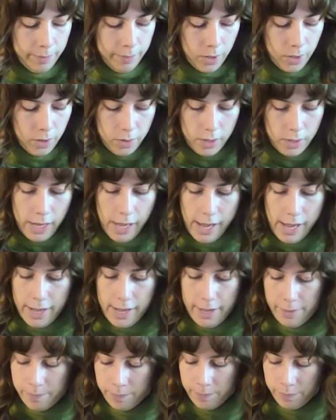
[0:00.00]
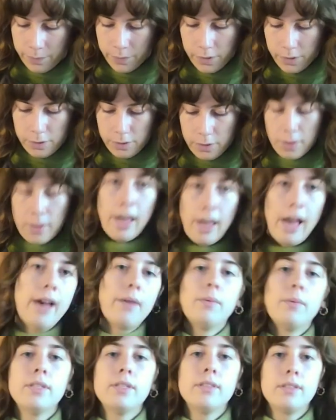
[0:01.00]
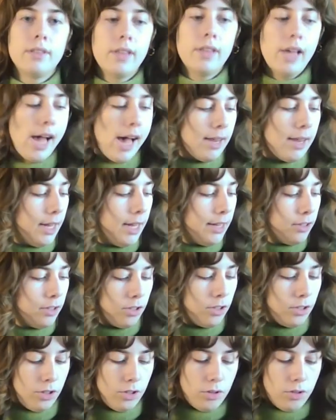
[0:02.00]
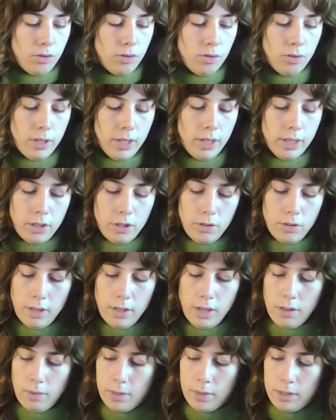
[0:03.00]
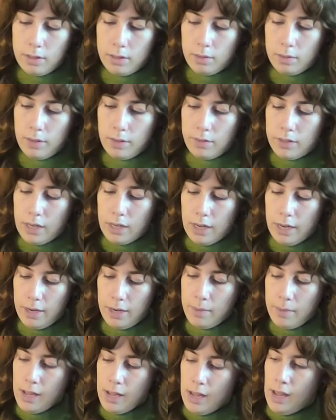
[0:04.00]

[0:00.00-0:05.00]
Okay, so that one's that. Let's do another one since we have time.